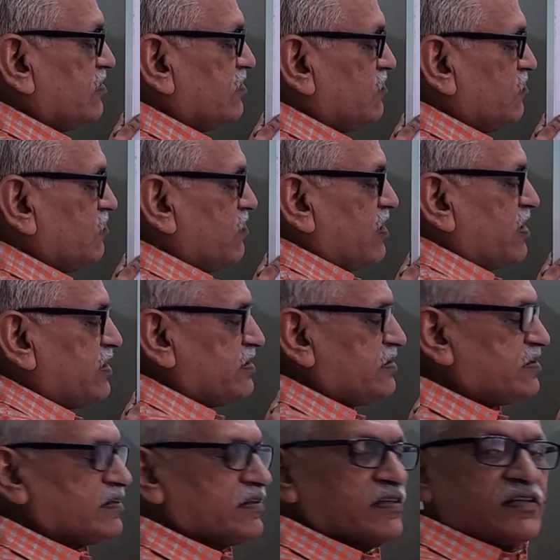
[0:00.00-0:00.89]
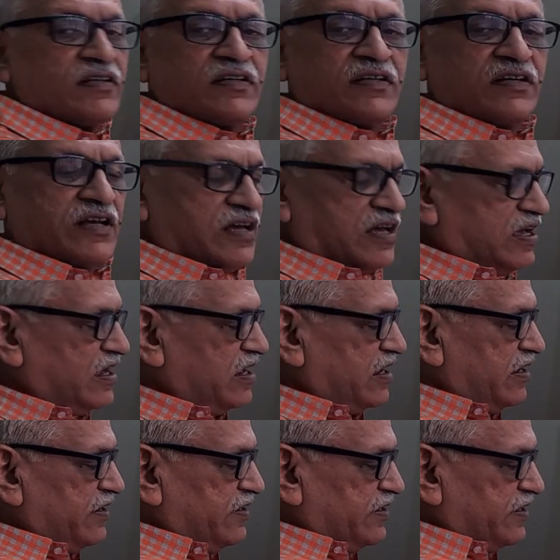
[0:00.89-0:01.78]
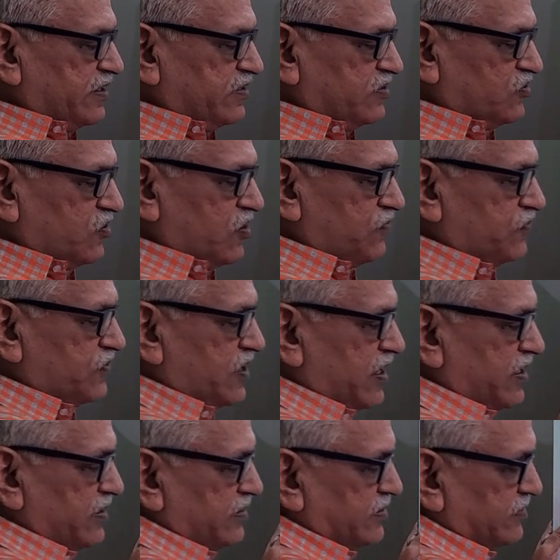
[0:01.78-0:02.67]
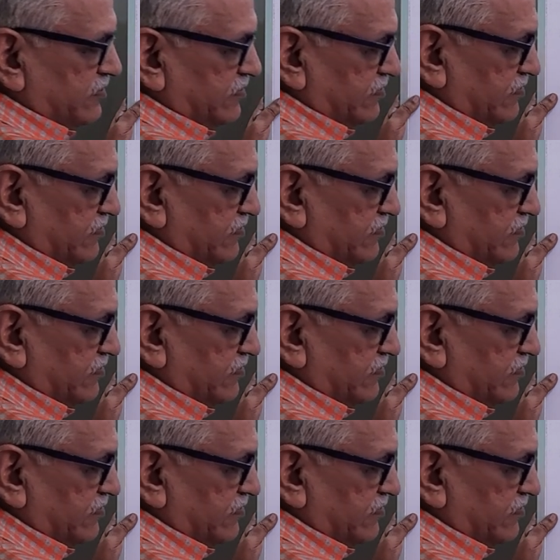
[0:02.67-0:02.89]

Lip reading: 1, integration of sin